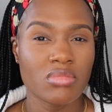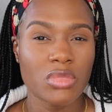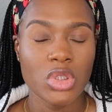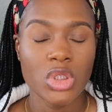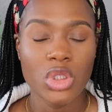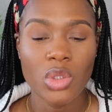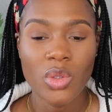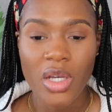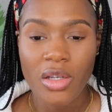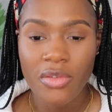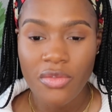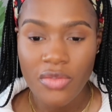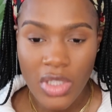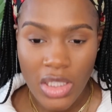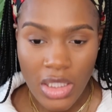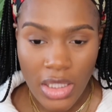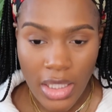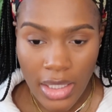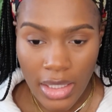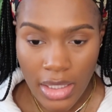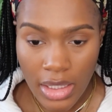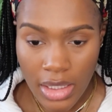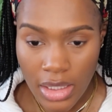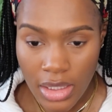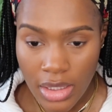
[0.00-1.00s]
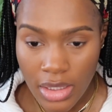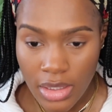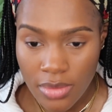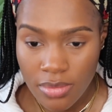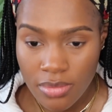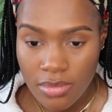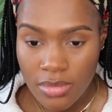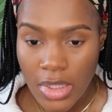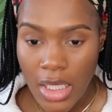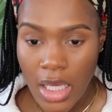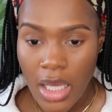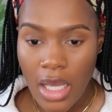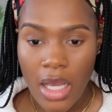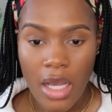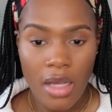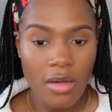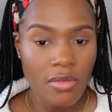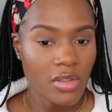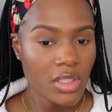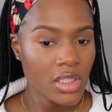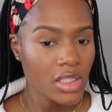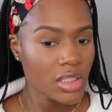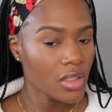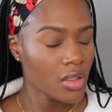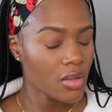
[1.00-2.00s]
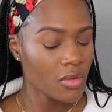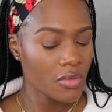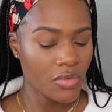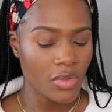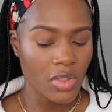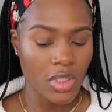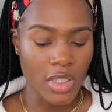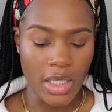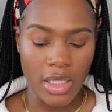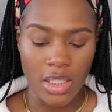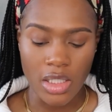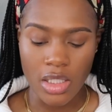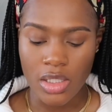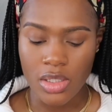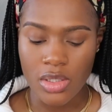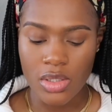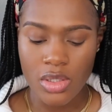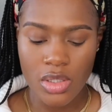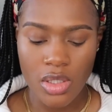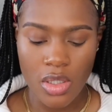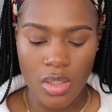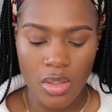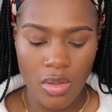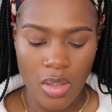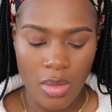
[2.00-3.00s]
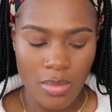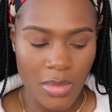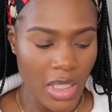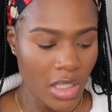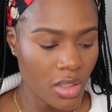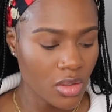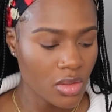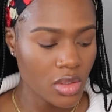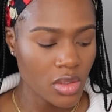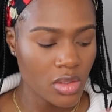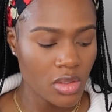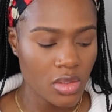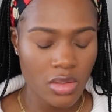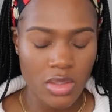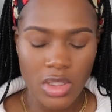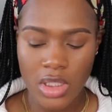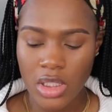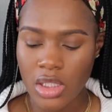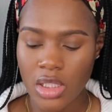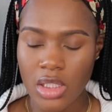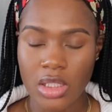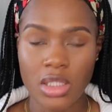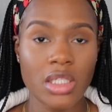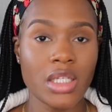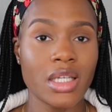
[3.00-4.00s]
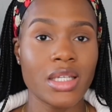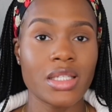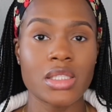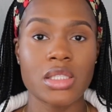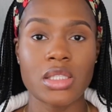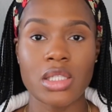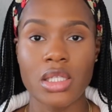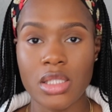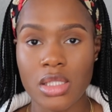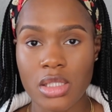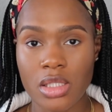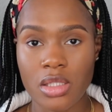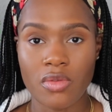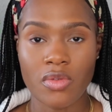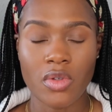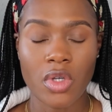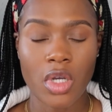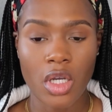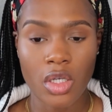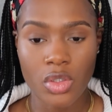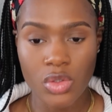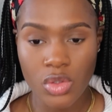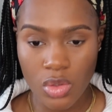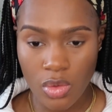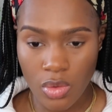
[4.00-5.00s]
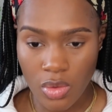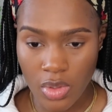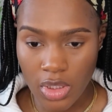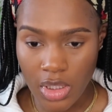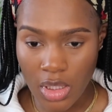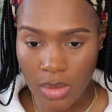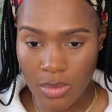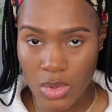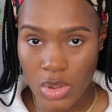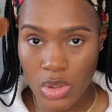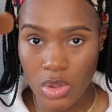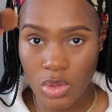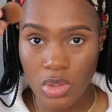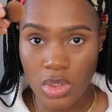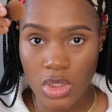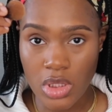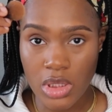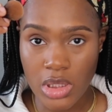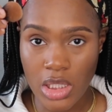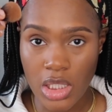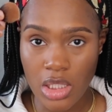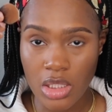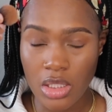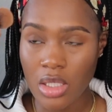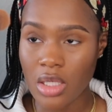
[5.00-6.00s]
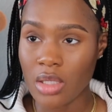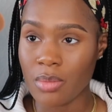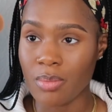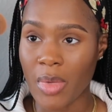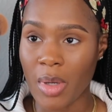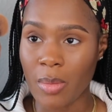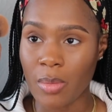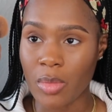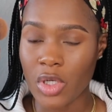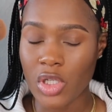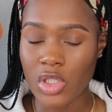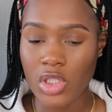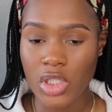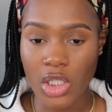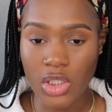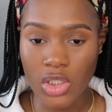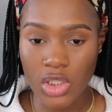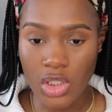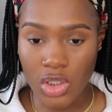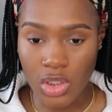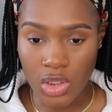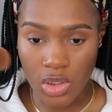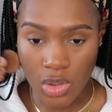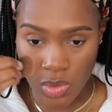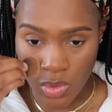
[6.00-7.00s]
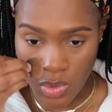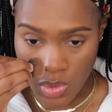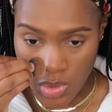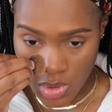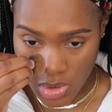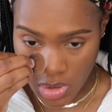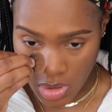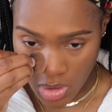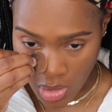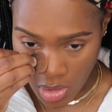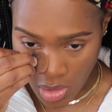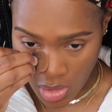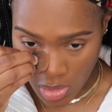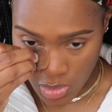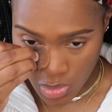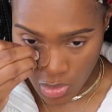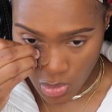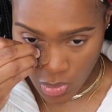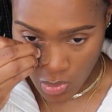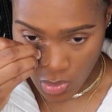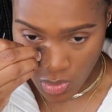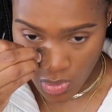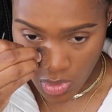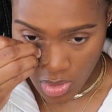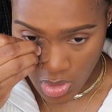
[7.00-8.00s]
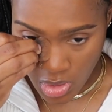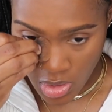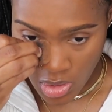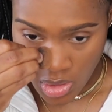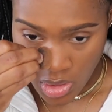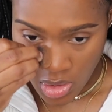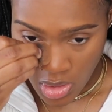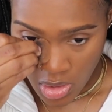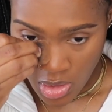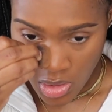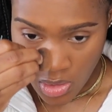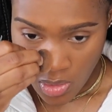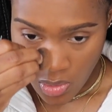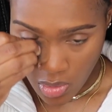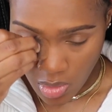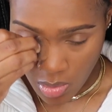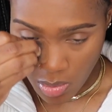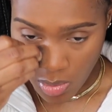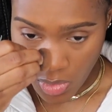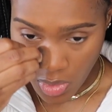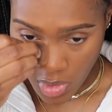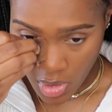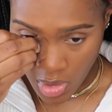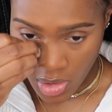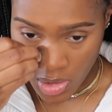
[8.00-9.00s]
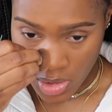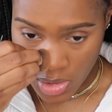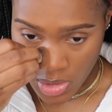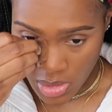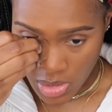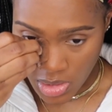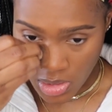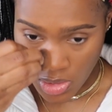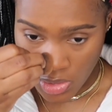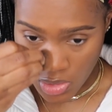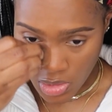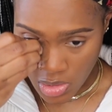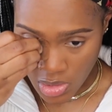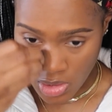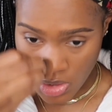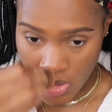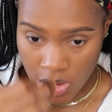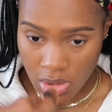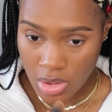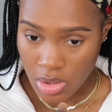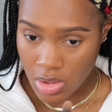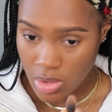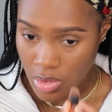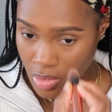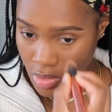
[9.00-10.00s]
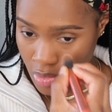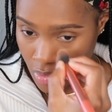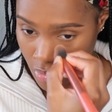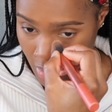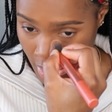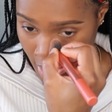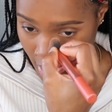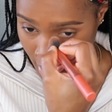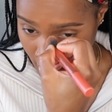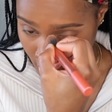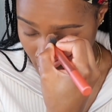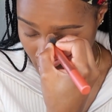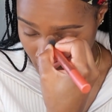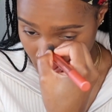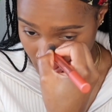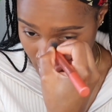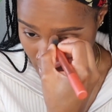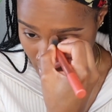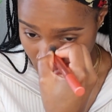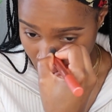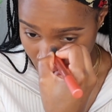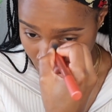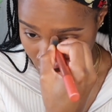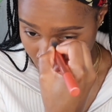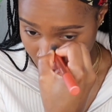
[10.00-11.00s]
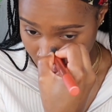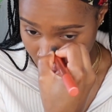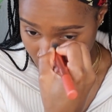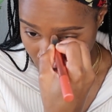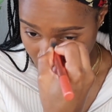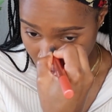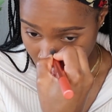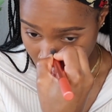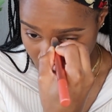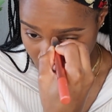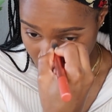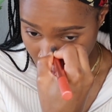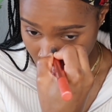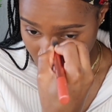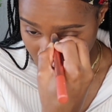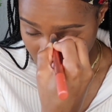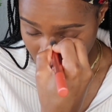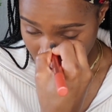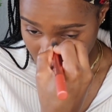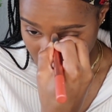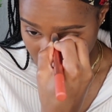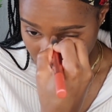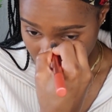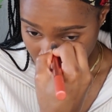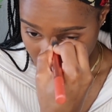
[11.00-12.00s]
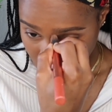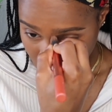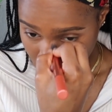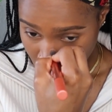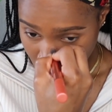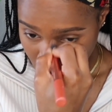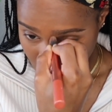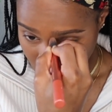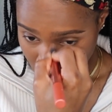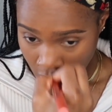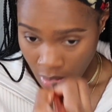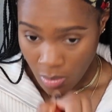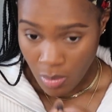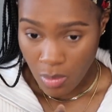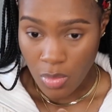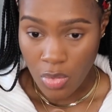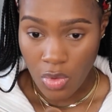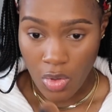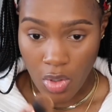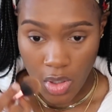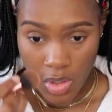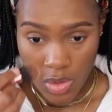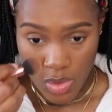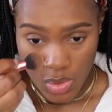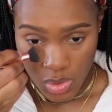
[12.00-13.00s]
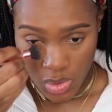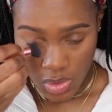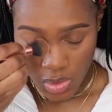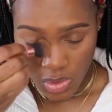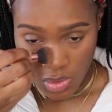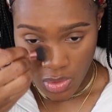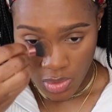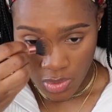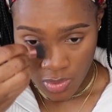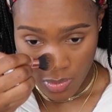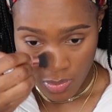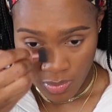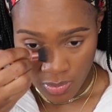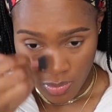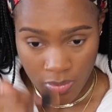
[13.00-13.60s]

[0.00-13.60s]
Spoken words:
Do I feel like it? I really don't feel like it. So I'm not gonna do any extensive contouring. I'm just gonna take my brush I just used to contour or bronze and just do that with the bronzer.